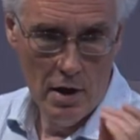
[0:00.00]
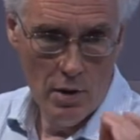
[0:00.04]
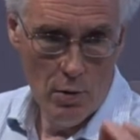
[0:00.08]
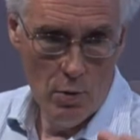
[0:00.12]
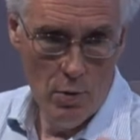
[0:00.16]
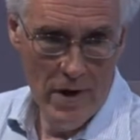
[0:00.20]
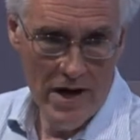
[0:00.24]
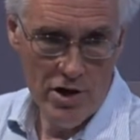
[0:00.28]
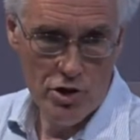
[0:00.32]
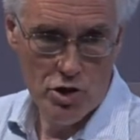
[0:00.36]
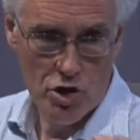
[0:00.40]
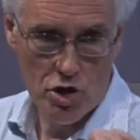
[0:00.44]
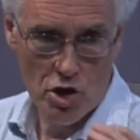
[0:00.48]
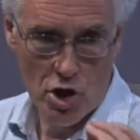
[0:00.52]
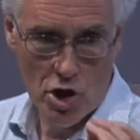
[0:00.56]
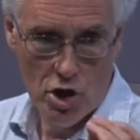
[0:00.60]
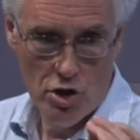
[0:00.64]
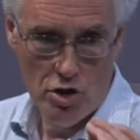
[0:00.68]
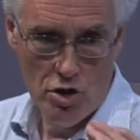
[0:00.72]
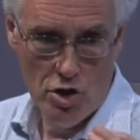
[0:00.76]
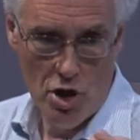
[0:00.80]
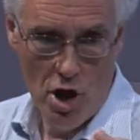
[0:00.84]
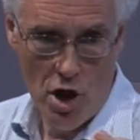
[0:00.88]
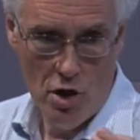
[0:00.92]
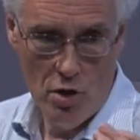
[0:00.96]
which
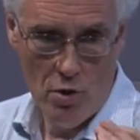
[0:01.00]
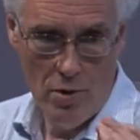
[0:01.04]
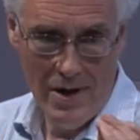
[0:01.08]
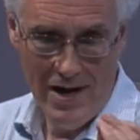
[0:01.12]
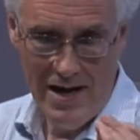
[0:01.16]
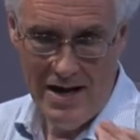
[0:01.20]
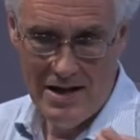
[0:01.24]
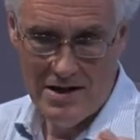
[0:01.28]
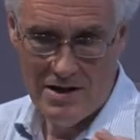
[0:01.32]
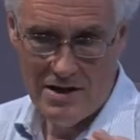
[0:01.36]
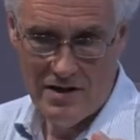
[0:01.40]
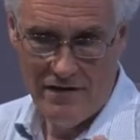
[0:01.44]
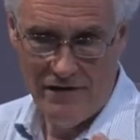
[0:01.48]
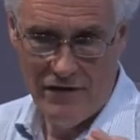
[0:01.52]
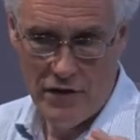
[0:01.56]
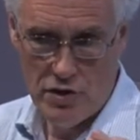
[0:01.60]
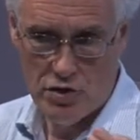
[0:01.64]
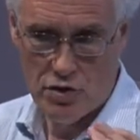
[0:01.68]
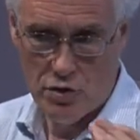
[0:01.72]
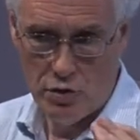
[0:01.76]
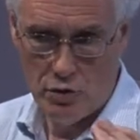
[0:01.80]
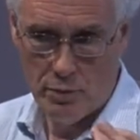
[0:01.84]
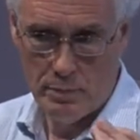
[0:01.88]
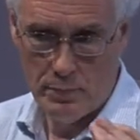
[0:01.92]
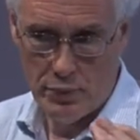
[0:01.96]
no
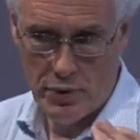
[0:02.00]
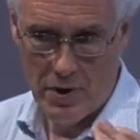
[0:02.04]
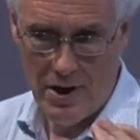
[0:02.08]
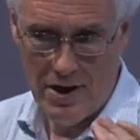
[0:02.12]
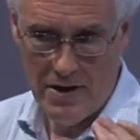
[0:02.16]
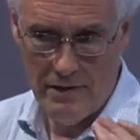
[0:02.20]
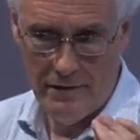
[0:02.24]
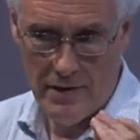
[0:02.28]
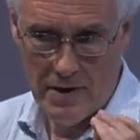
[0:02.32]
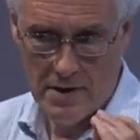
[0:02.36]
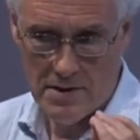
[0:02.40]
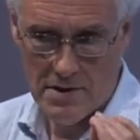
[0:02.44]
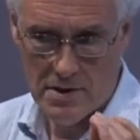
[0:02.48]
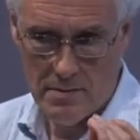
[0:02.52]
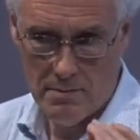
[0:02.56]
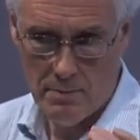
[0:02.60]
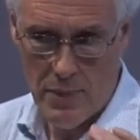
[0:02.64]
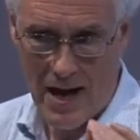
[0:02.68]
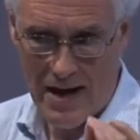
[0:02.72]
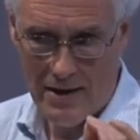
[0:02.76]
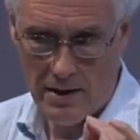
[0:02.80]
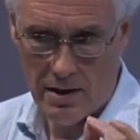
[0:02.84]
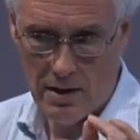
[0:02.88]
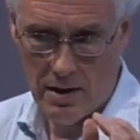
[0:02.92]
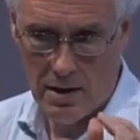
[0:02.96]
individual private
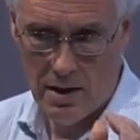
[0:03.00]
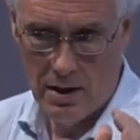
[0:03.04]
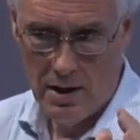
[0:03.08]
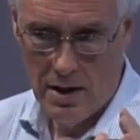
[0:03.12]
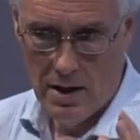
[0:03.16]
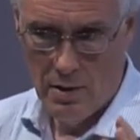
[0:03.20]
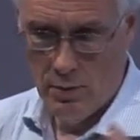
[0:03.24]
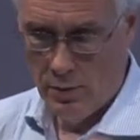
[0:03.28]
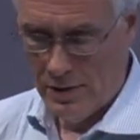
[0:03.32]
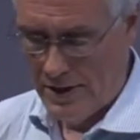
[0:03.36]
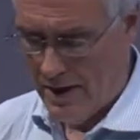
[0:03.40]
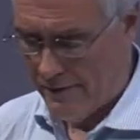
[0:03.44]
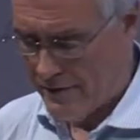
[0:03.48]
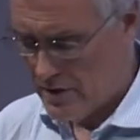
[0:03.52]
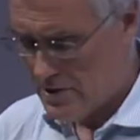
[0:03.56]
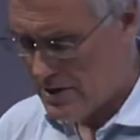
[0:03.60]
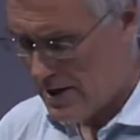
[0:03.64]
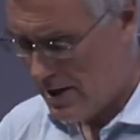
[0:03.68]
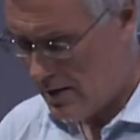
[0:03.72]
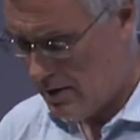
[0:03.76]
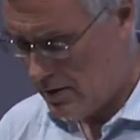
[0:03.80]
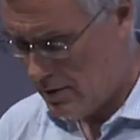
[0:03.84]
banker will ever take